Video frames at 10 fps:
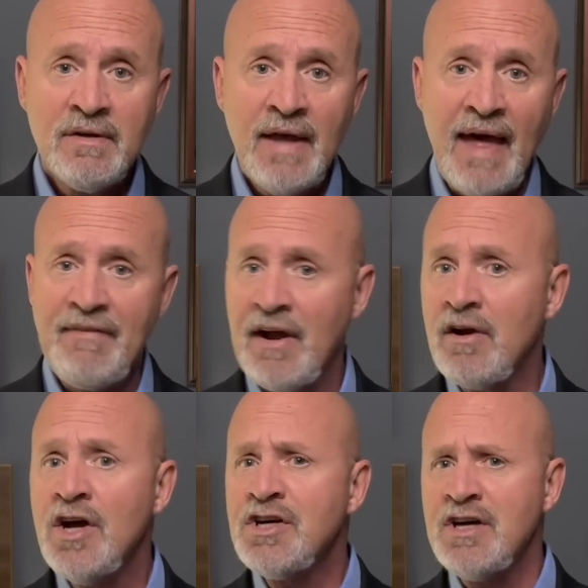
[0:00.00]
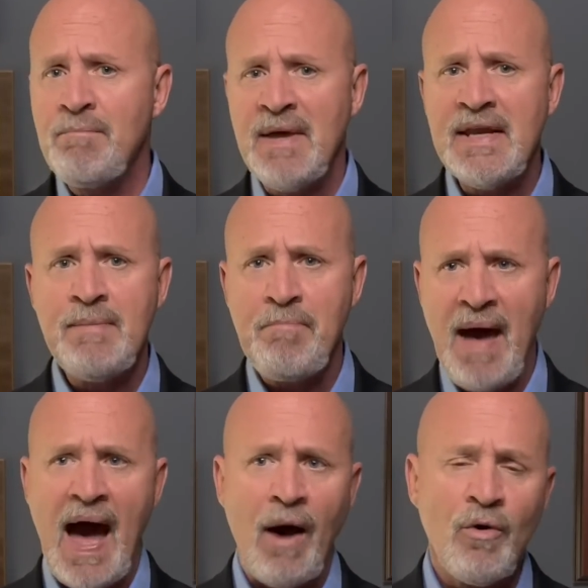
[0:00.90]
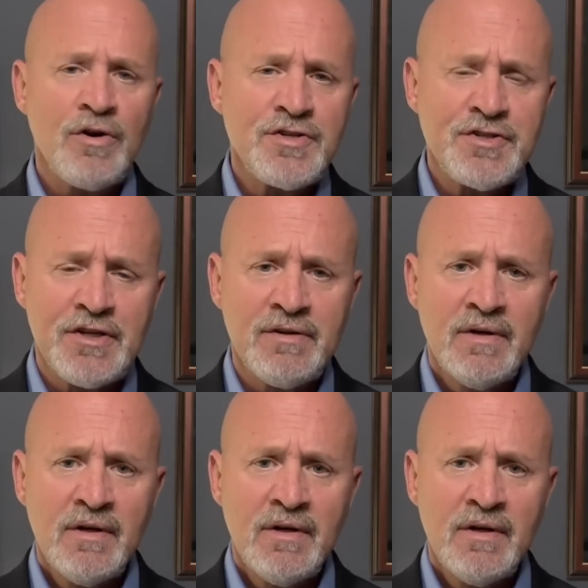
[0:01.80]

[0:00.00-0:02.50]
and their committee powers to